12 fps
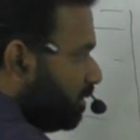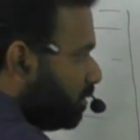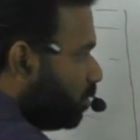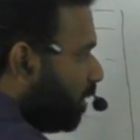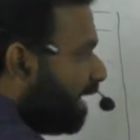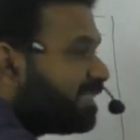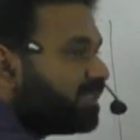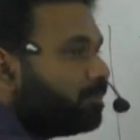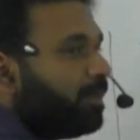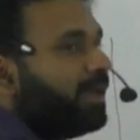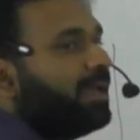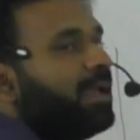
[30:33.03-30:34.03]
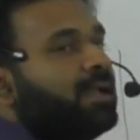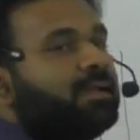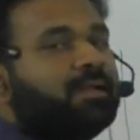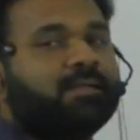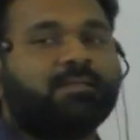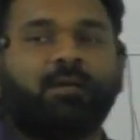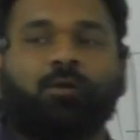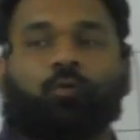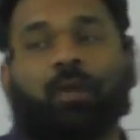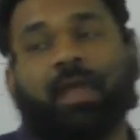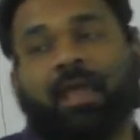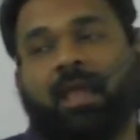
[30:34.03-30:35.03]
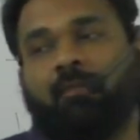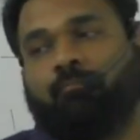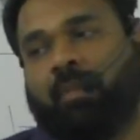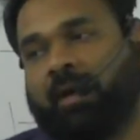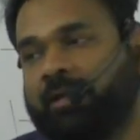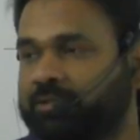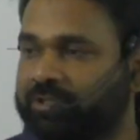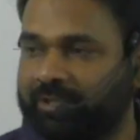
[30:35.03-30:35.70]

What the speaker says: So H by L is equal to A by